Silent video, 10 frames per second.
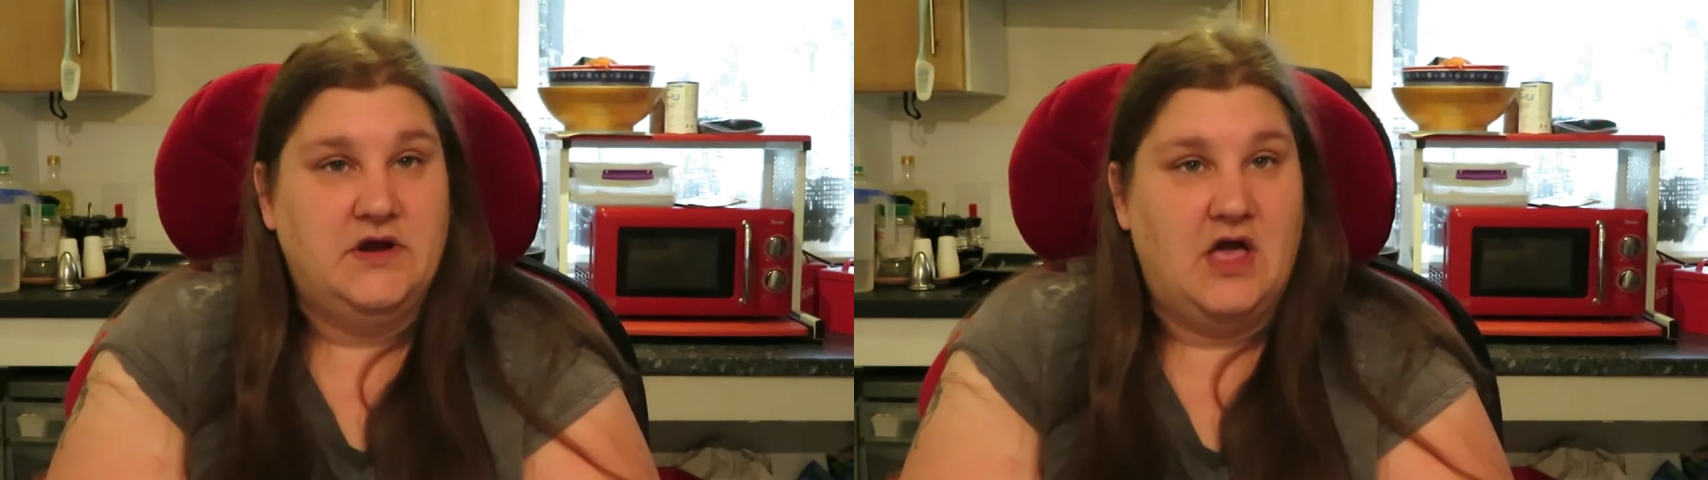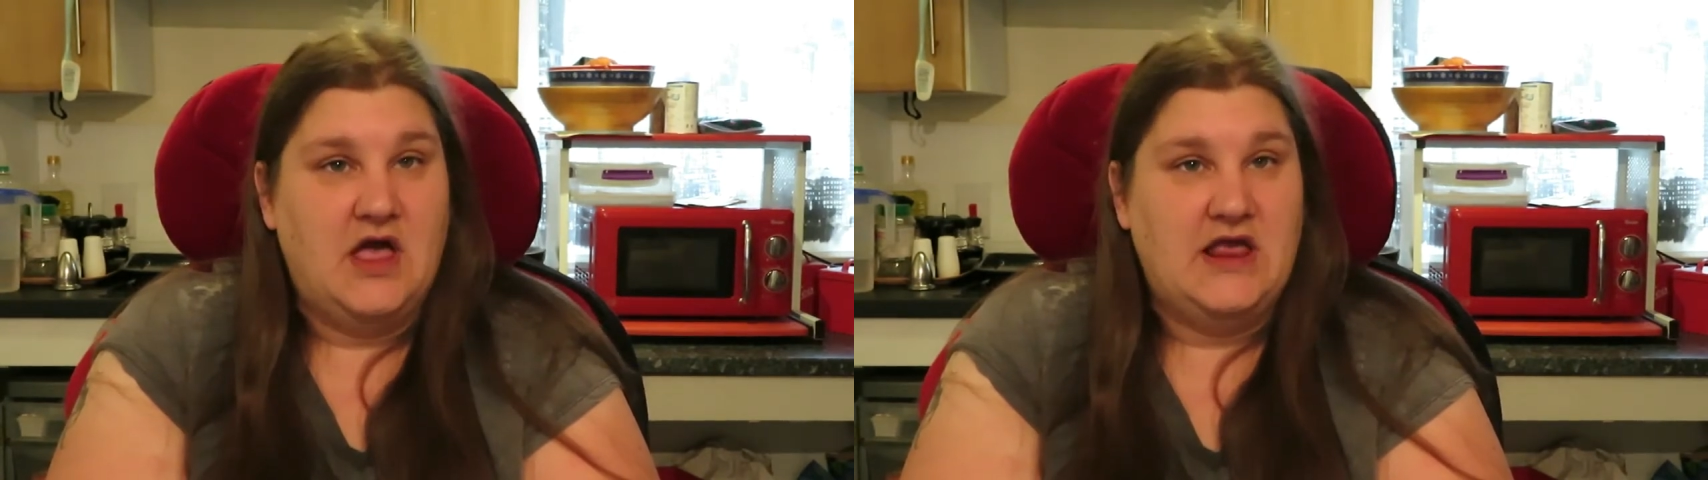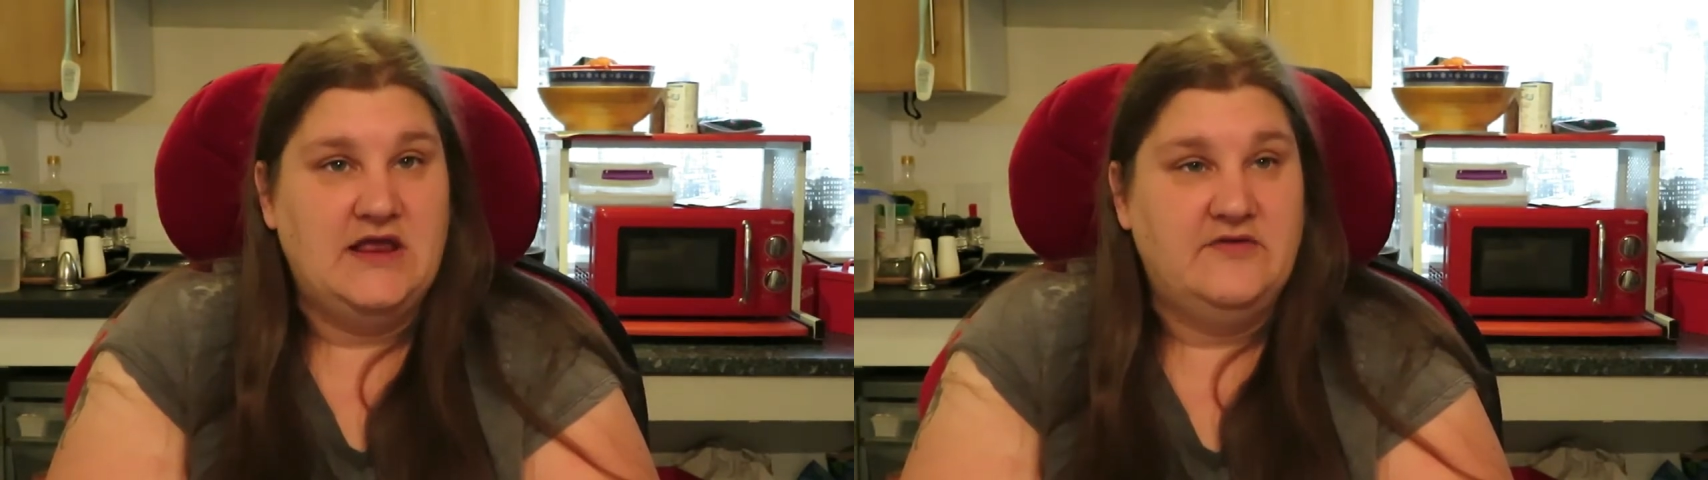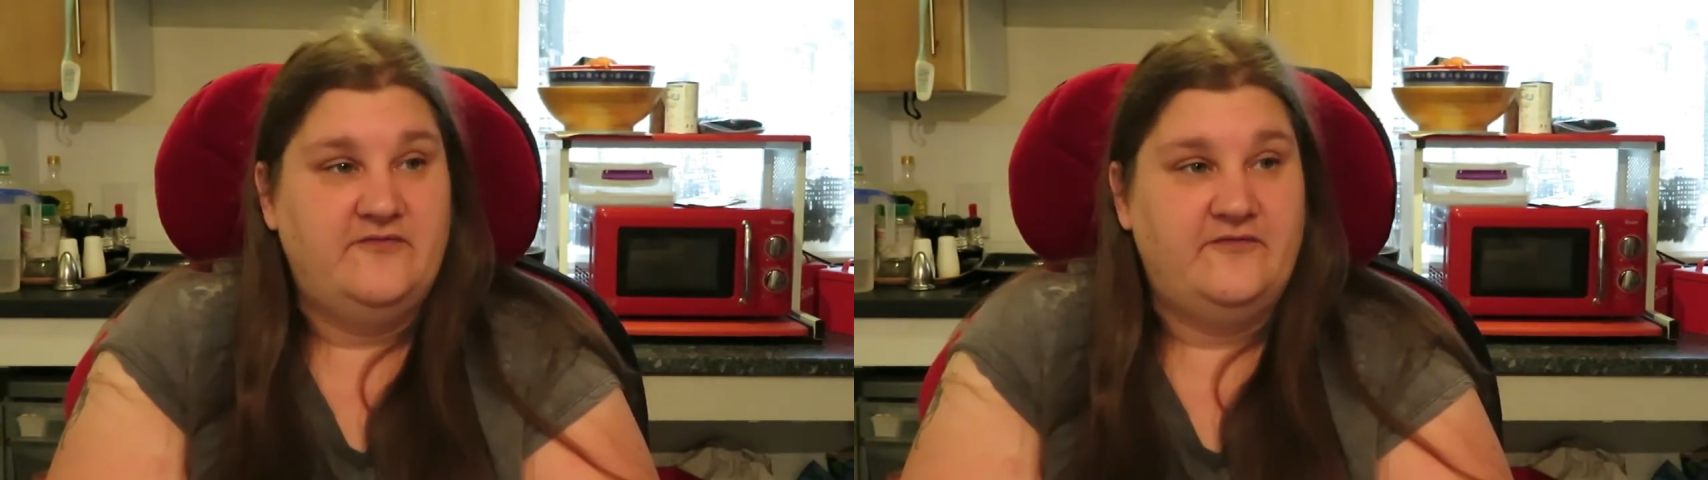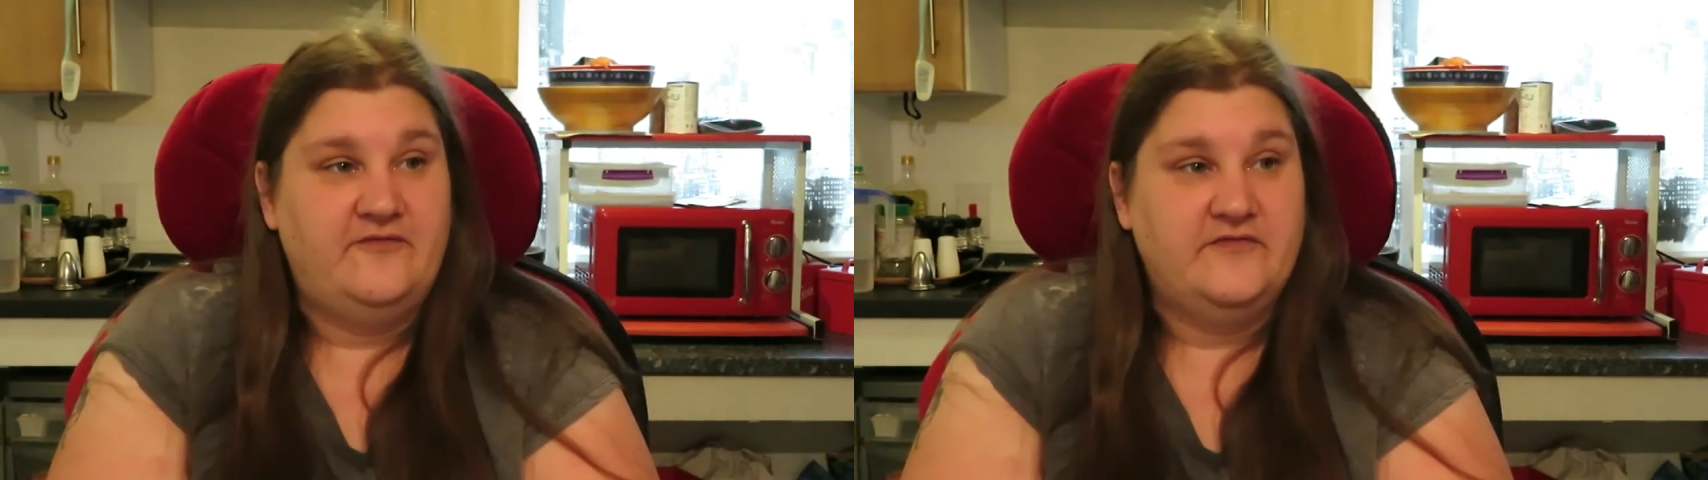
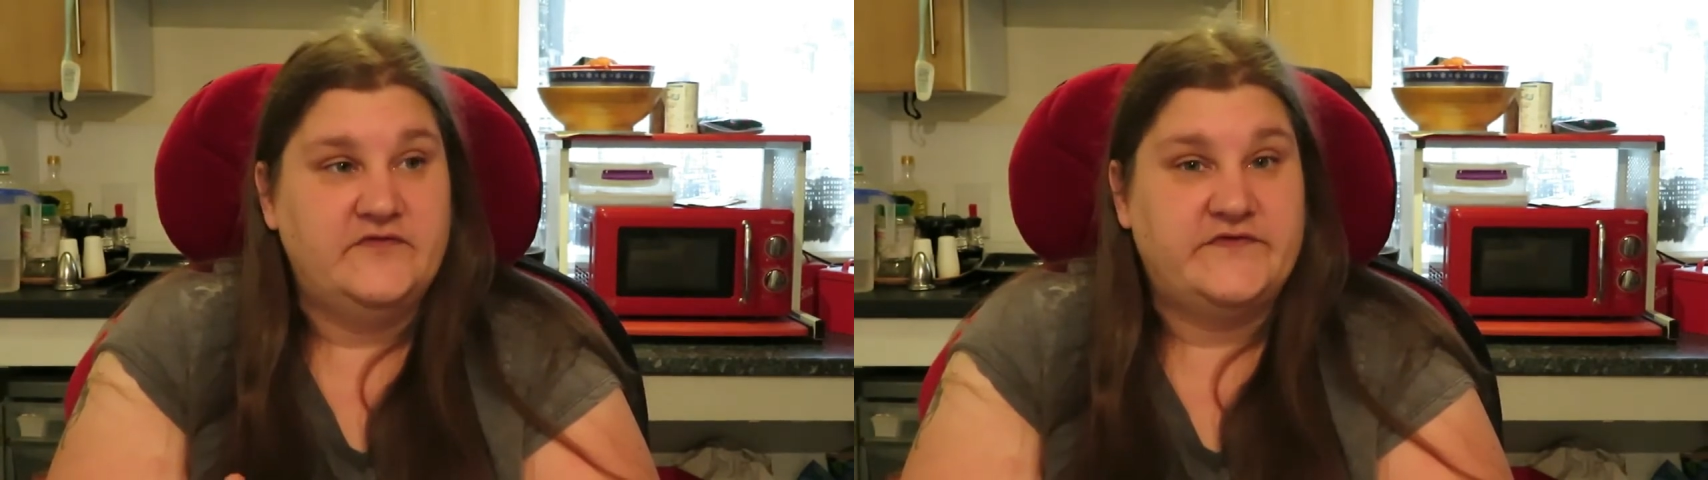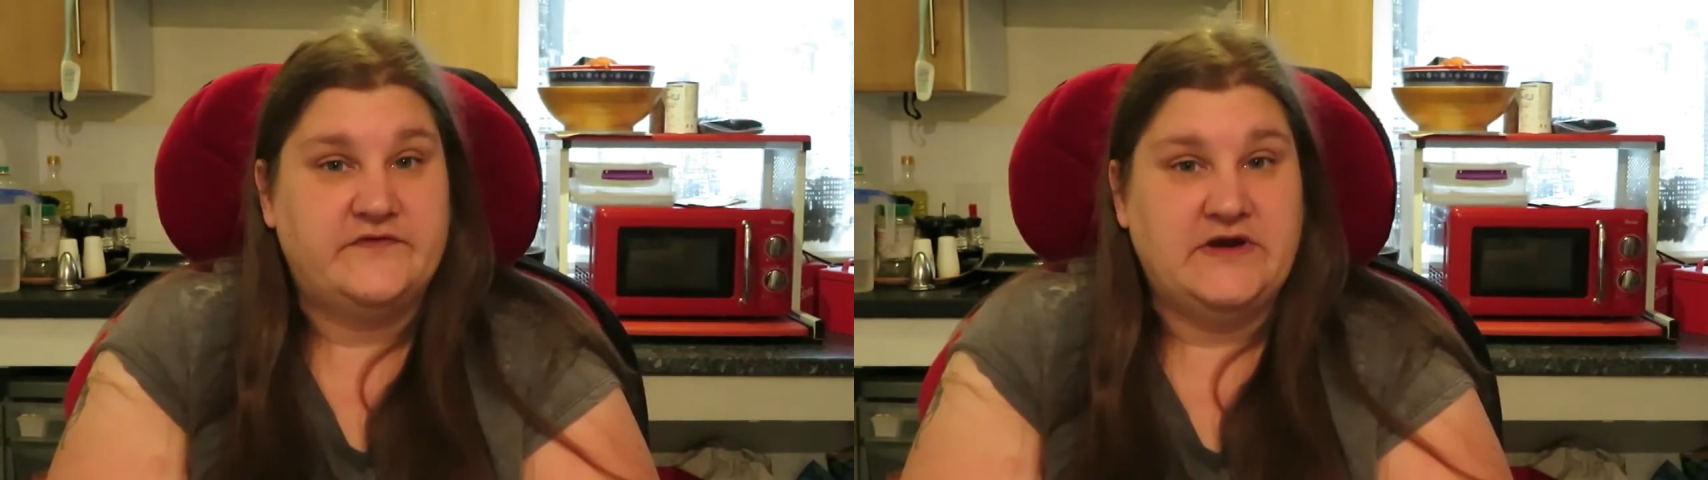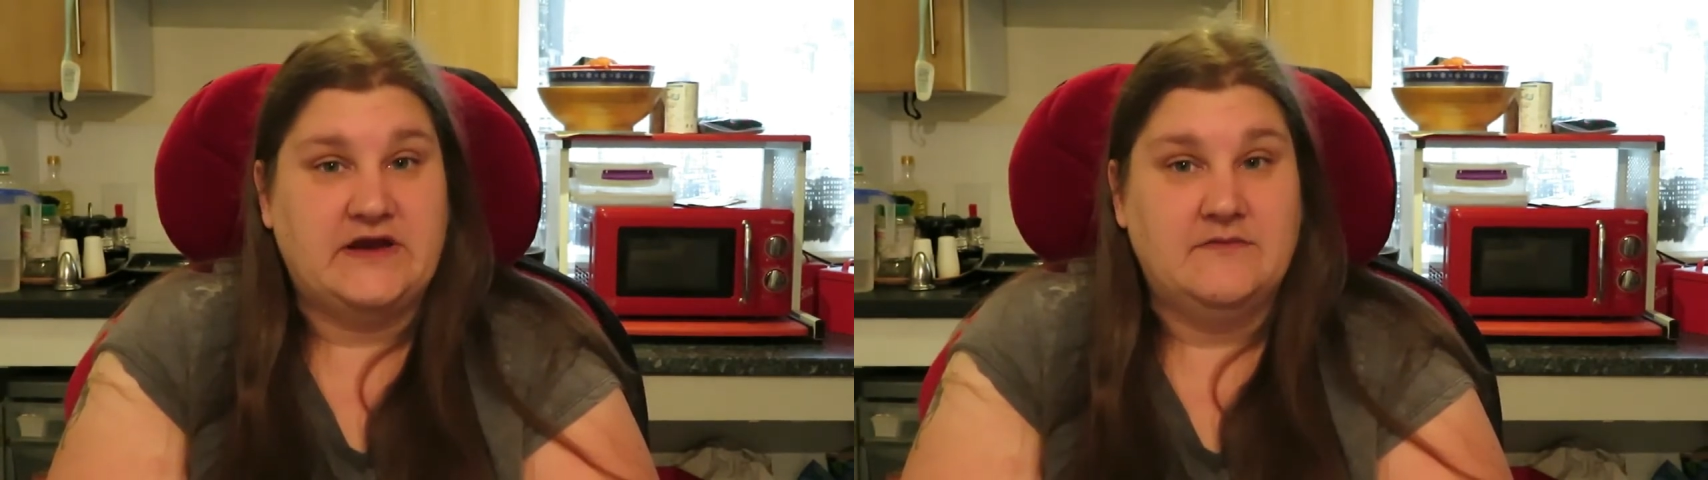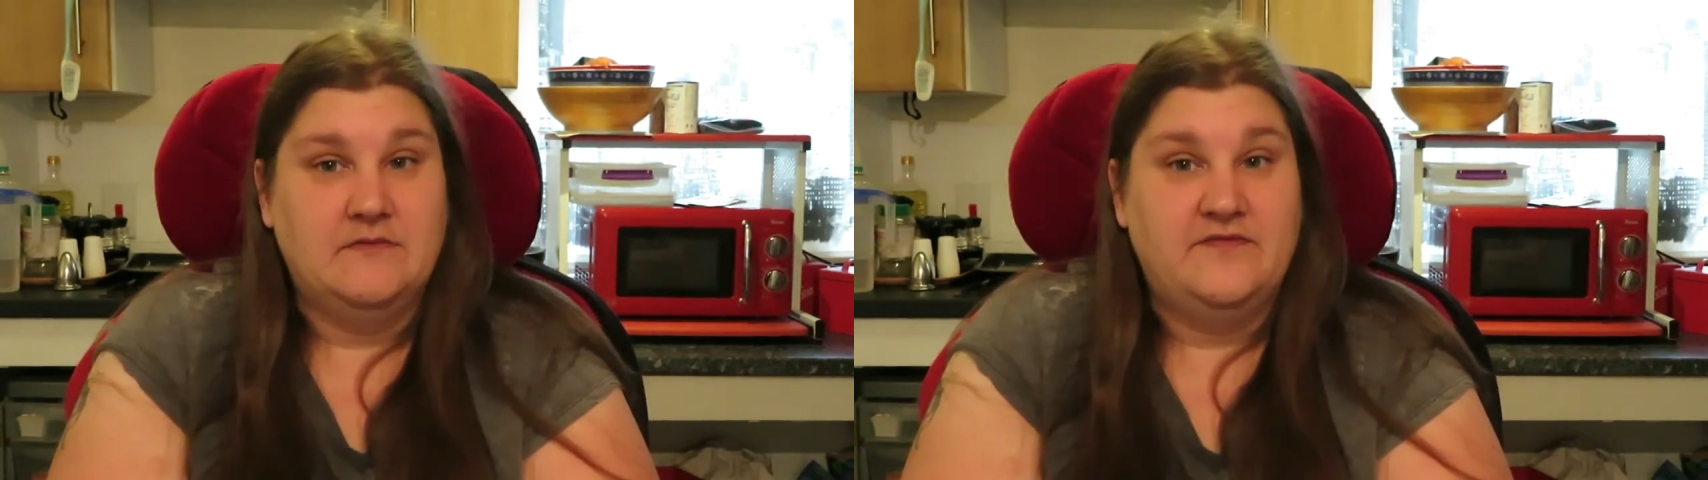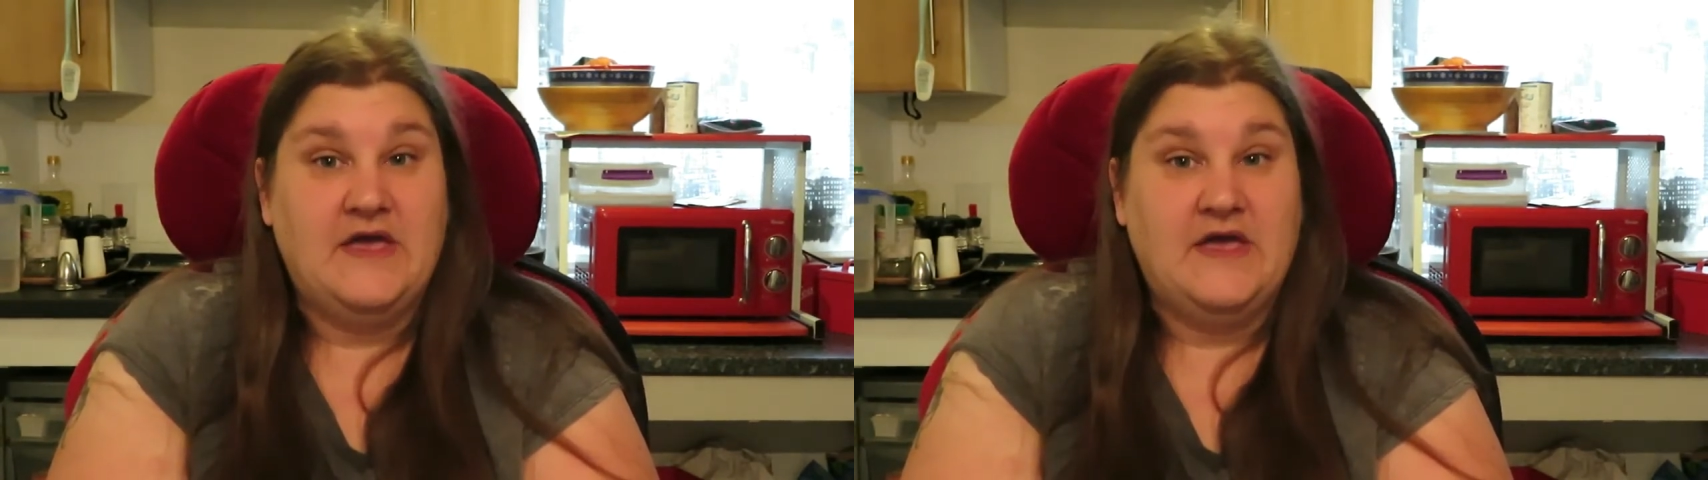live stream,